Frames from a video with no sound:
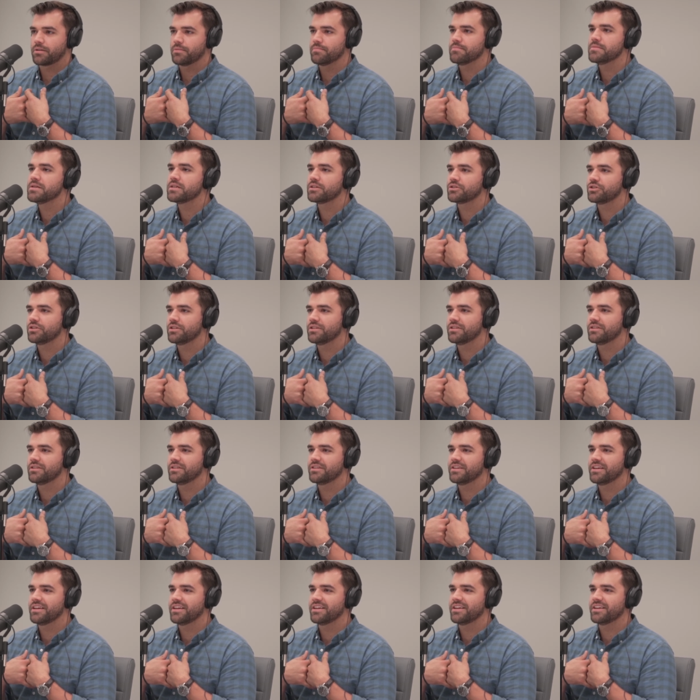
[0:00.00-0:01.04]

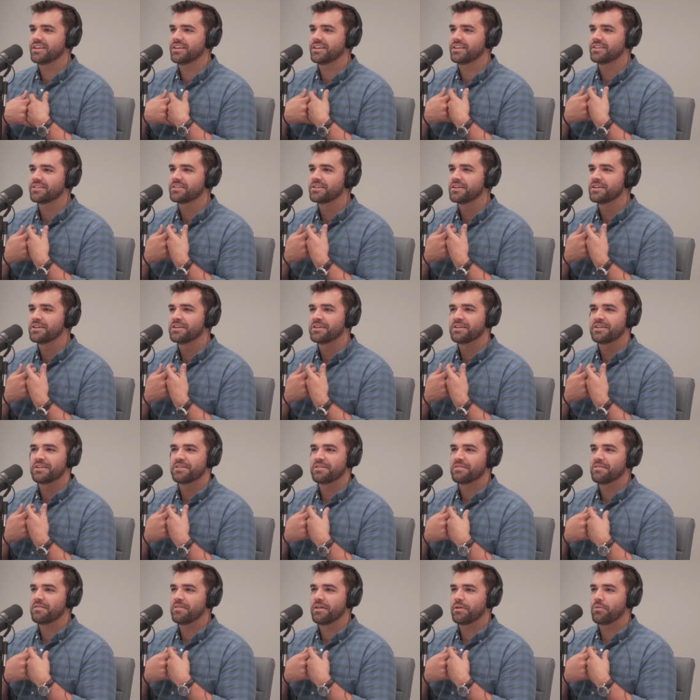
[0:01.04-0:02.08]
commission, and
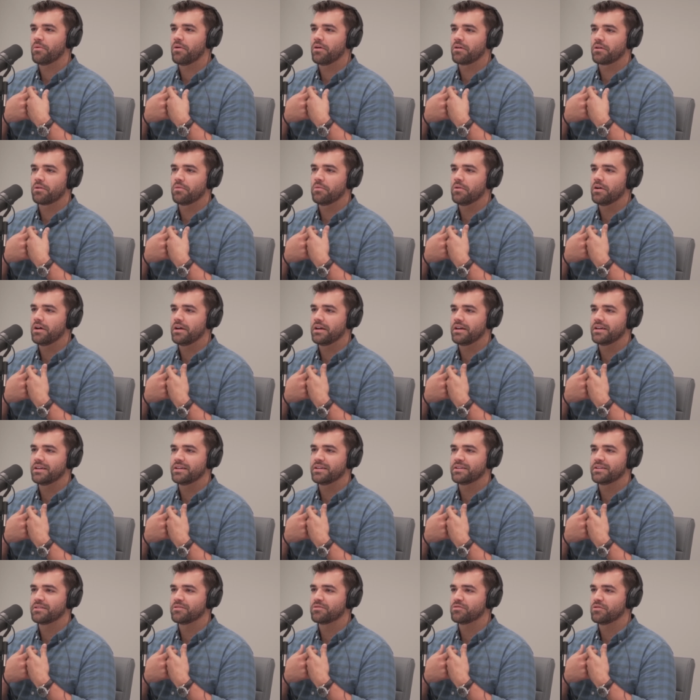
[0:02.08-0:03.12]
they walk
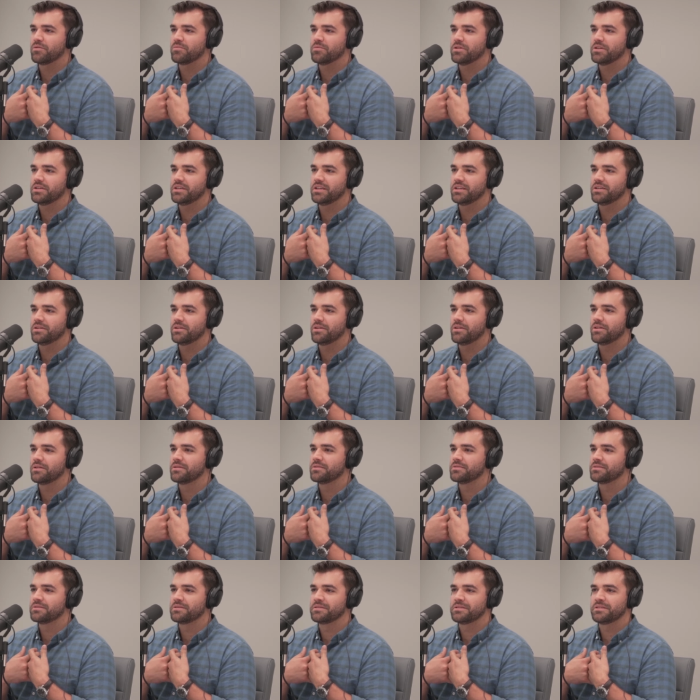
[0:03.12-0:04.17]
away from the deal
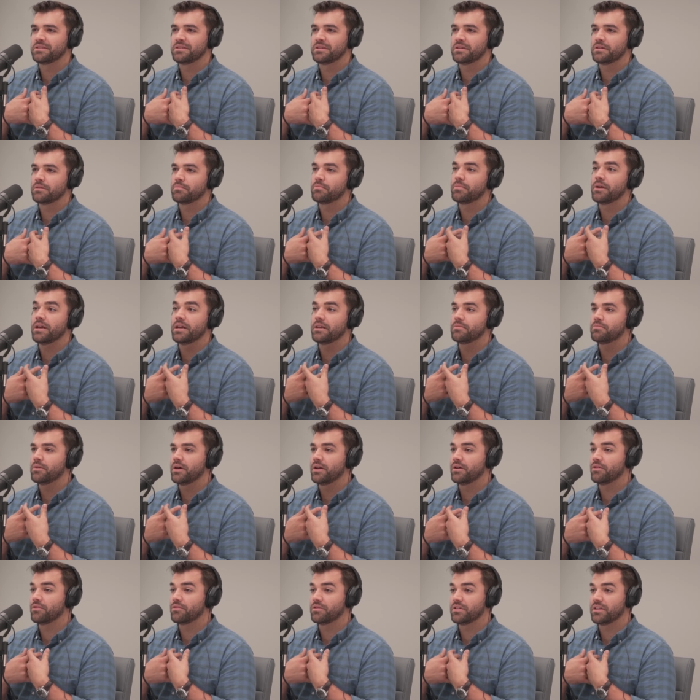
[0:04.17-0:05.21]
paid
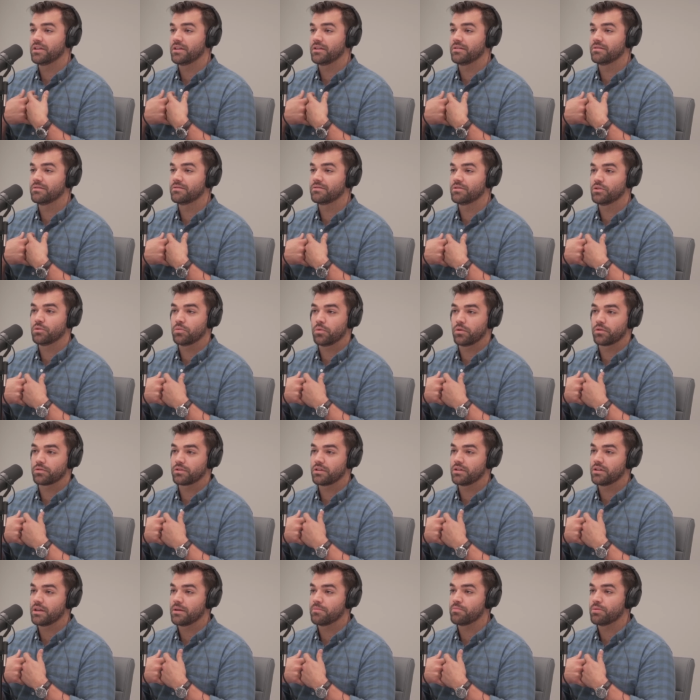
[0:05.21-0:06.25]
better than the work
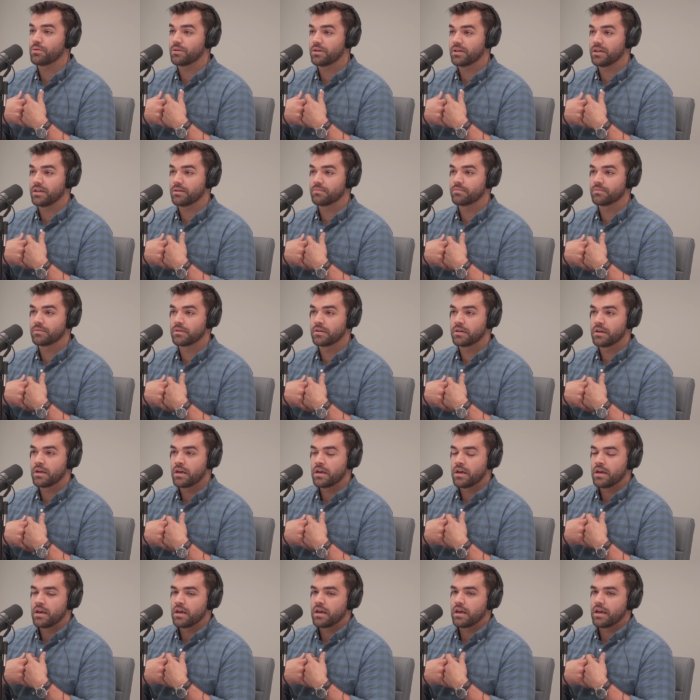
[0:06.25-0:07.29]
that they put in.
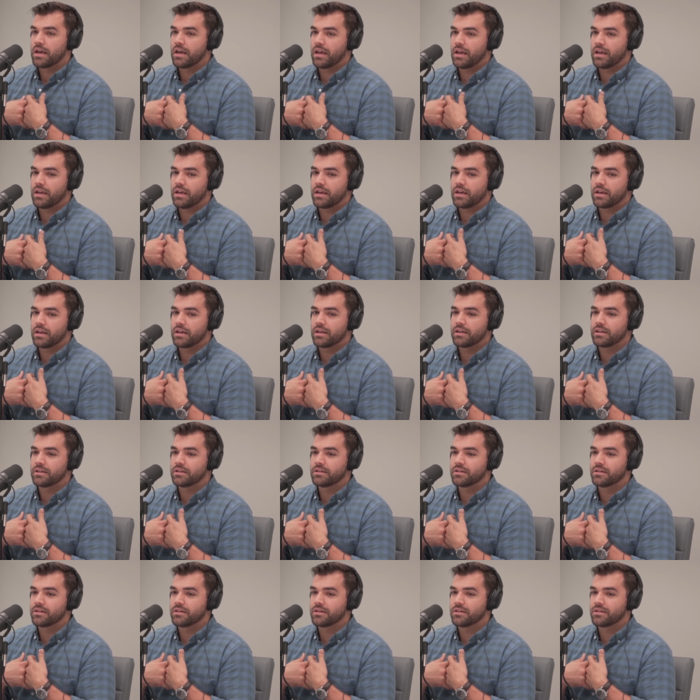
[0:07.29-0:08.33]

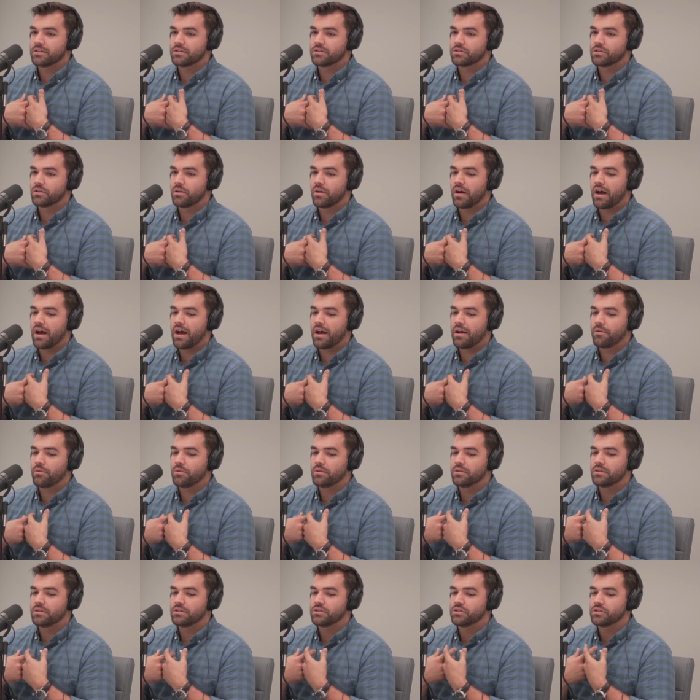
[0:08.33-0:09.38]
And so I
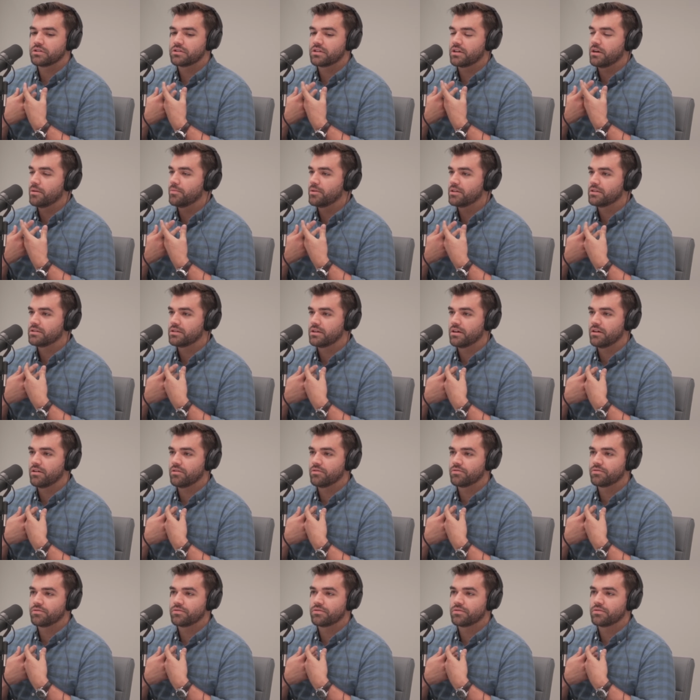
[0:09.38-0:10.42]
would just tell
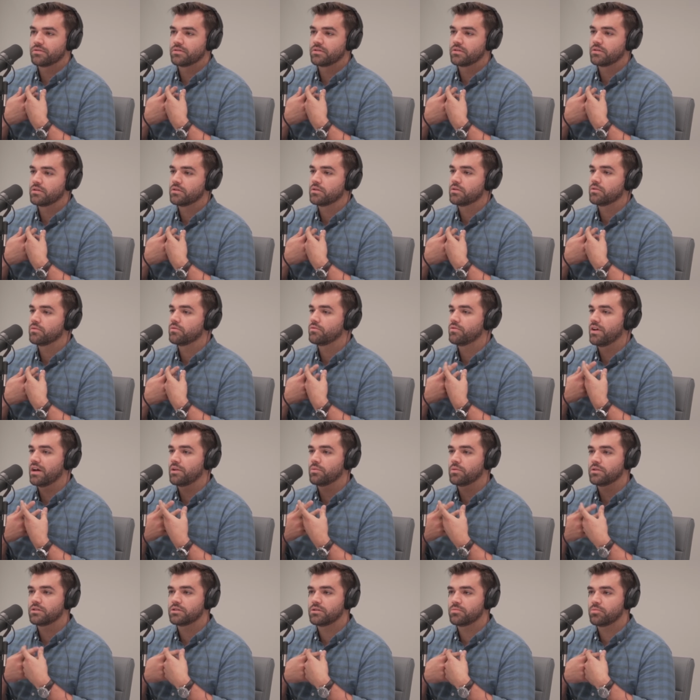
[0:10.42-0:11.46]
myself, find
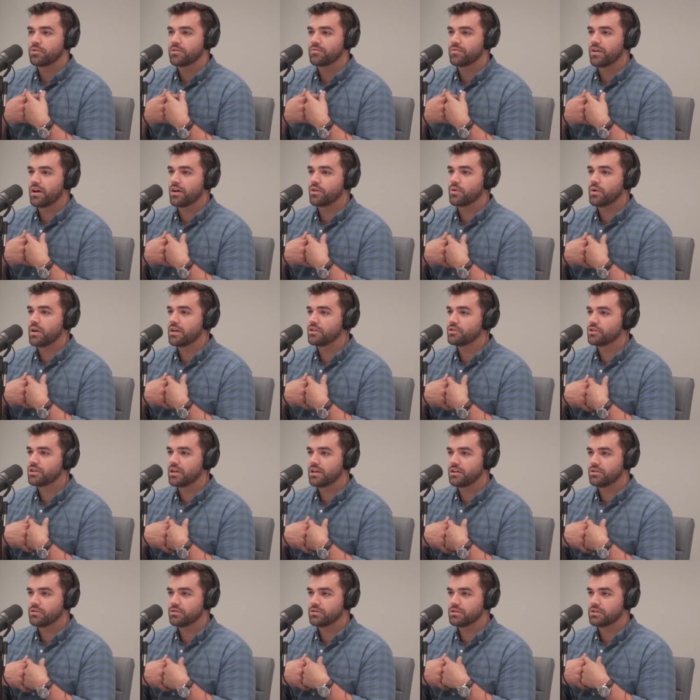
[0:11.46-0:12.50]
ways to bring value,
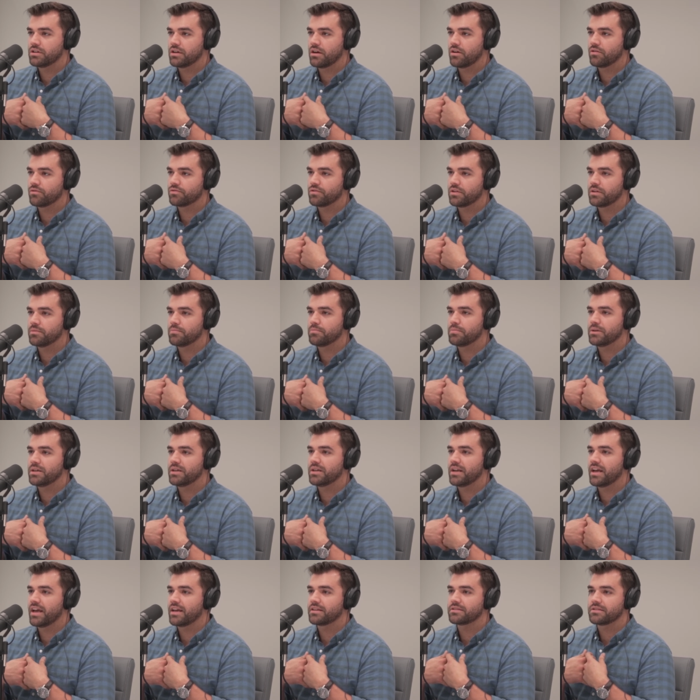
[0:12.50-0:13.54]
educate yourself, and be an
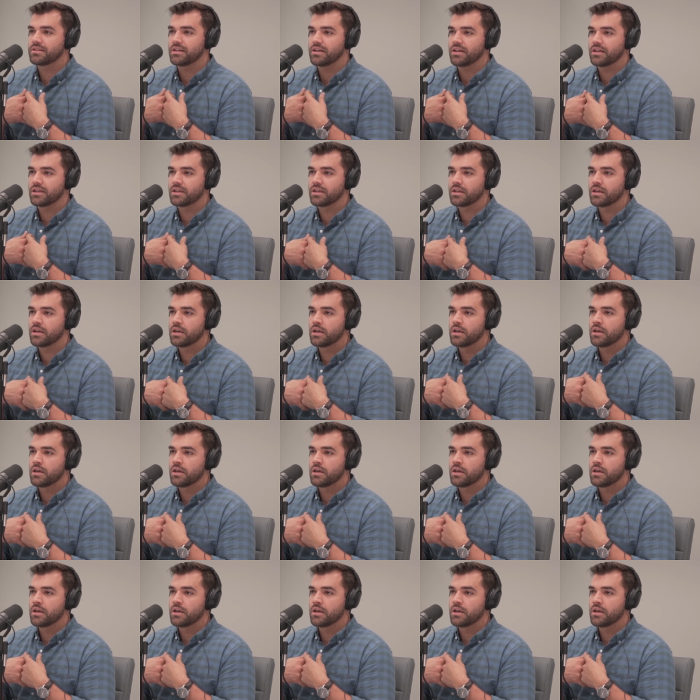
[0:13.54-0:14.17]
asset.